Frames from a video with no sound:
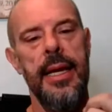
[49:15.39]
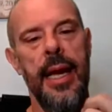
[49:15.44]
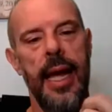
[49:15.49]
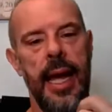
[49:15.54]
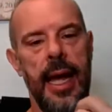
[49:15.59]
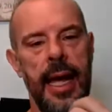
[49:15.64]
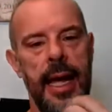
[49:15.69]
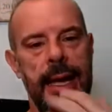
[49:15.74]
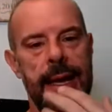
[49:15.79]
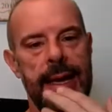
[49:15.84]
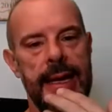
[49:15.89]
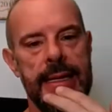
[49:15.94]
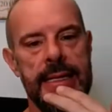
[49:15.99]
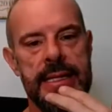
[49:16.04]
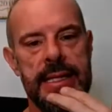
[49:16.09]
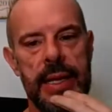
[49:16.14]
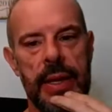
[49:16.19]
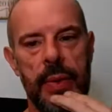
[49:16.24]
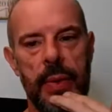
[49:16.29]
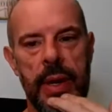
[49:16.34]
And
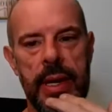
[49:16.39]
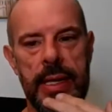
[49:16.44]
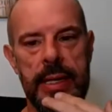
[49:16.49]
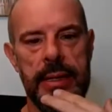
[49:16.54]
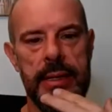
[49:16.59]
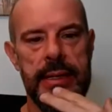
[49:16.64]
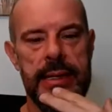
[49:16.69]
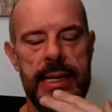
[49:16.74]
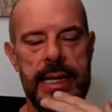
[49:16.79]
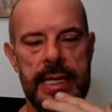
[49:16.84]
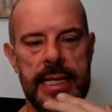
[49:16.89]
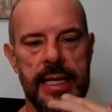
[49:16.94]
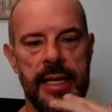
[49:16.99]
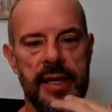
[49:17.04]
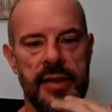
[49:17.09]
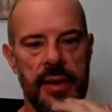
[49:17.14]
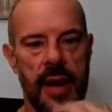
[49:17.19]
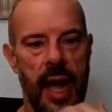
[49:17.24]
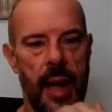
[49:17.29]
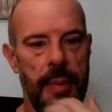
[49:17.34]
so when he did the
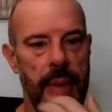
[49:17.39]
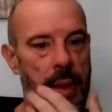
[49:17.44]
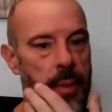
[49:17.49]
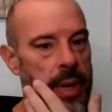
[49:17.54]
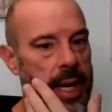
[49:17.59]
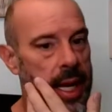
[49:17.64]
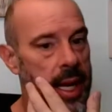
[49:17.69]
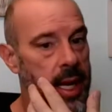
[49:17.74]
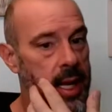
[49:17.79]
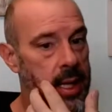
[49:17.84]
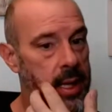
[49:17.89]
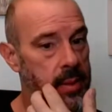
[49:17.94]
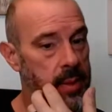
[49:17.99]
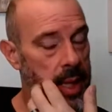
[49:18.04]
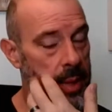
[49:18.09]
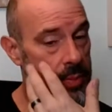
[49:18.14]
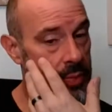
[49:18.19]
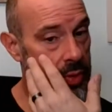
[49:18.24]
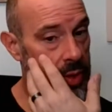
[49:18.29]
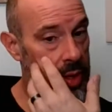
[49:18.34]
drop, I went ahead and
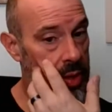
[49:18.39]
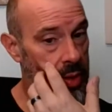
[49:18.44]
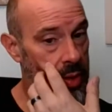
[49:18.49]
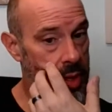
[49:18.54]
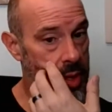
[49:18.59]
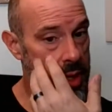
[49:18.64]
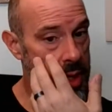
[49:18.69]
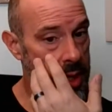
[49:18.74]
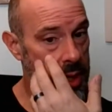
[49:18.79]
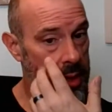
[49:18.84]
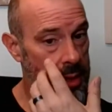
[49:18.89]
pre-ordered